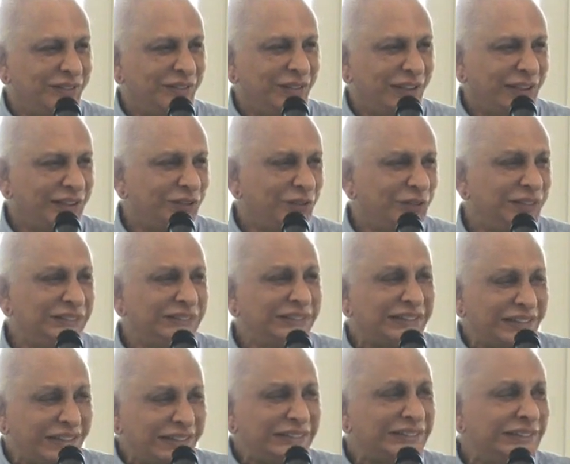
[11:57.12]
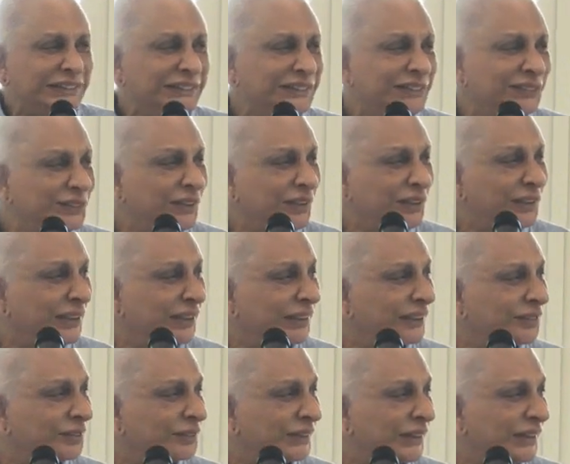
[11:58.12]
I don't stress this when I
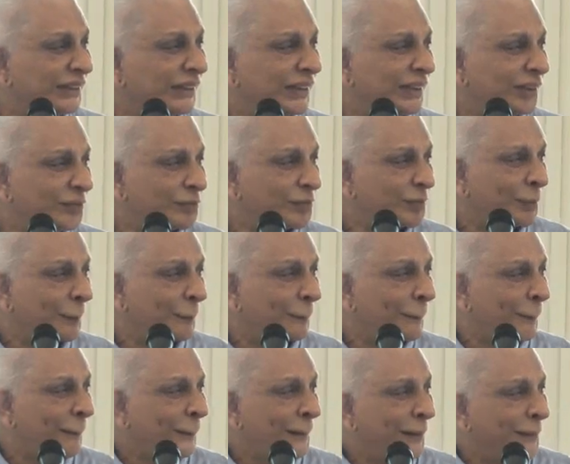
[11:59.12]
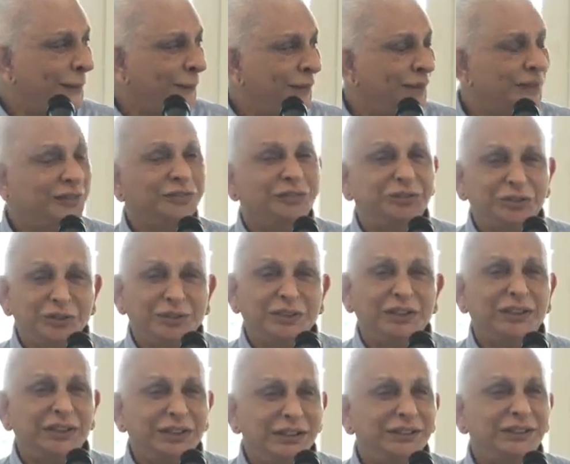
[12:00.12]
give Kriya, but if you
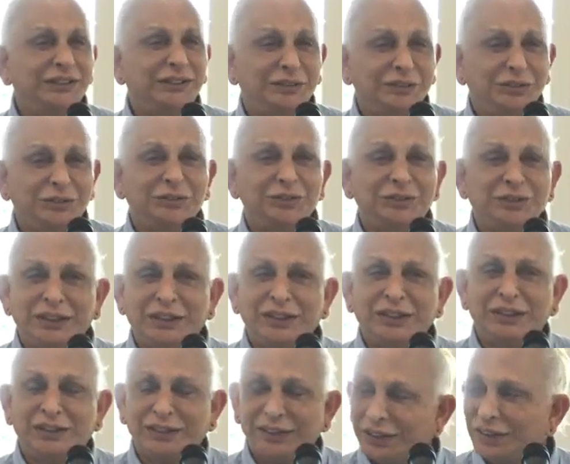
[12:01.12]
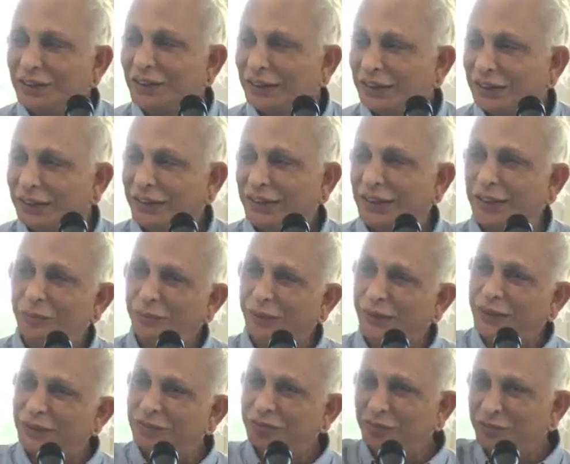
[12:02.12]
really do Kriya regularly,
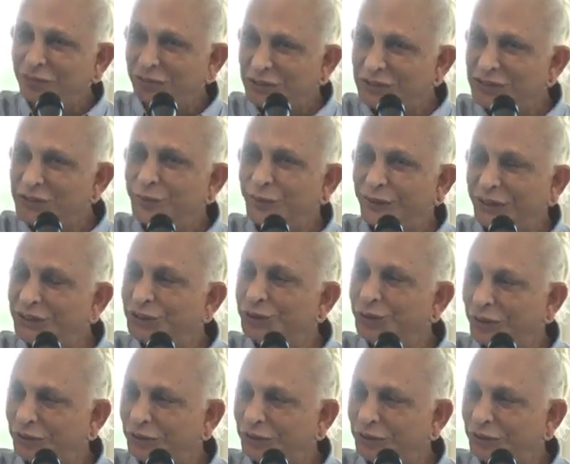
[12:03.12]
apart from the spiritual,